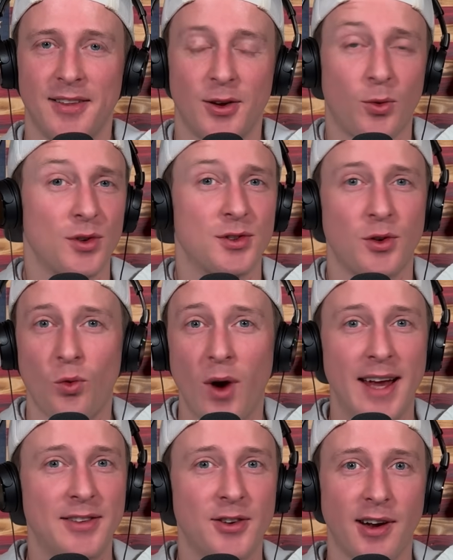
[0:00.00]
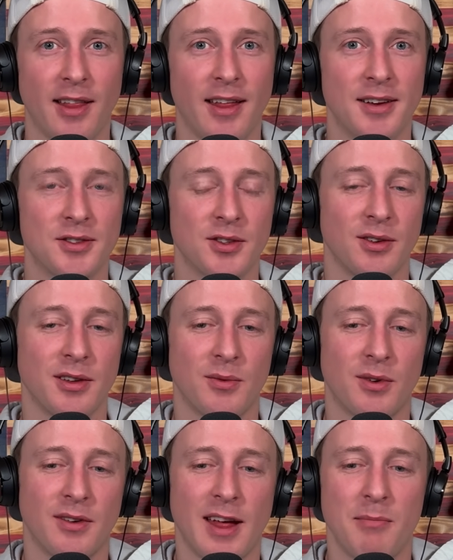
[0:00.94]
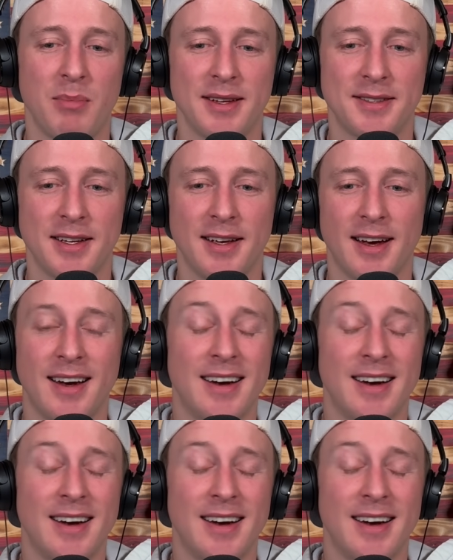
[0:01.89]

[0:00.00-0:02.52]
There wasn't a wait or anything, so they weren't that busy.